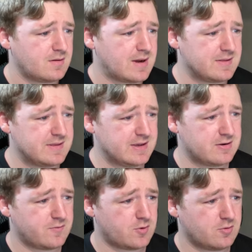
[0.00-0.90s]
I think out
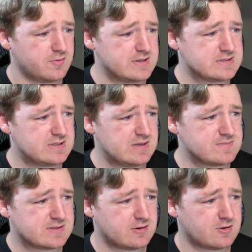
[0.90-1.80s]
of all these
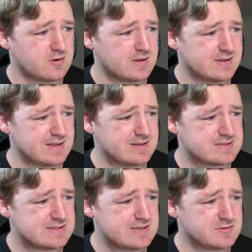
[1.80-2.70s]
teams, that are like I think the
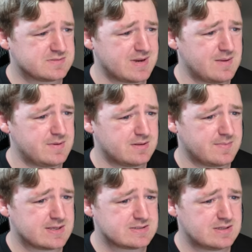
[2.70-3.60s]
Seagulls might be the
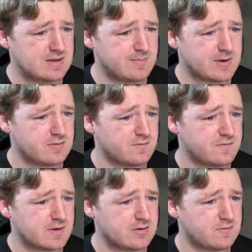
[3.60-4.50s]
best team out
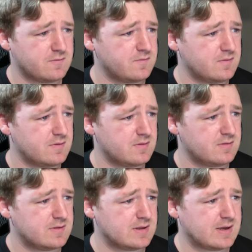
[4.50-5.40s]
of out of
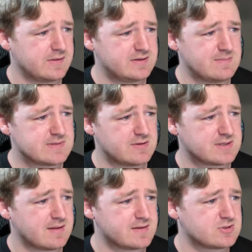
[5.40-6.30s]
the, uh, the teams
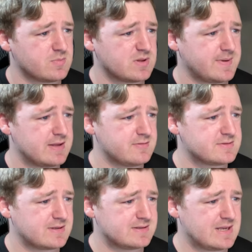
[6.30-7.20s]
outside of the Storm and the
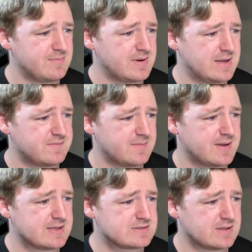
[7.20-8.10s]
Panthers. I think they might have the
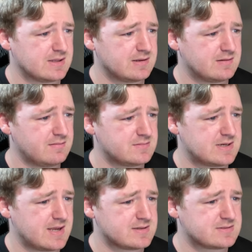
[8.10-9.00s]
best like
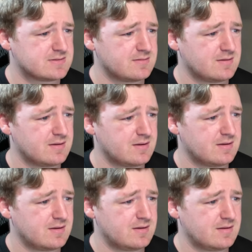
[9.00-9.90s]
chance
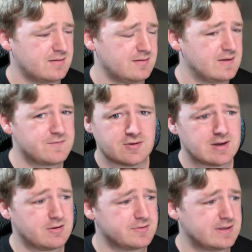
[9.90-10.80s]
if they're
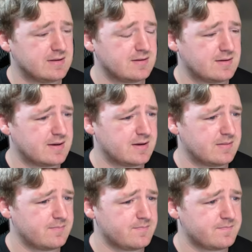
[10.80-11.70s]
healthy.
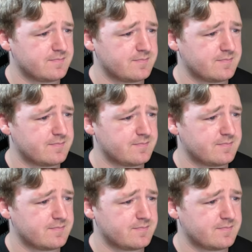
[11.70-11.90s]
Um,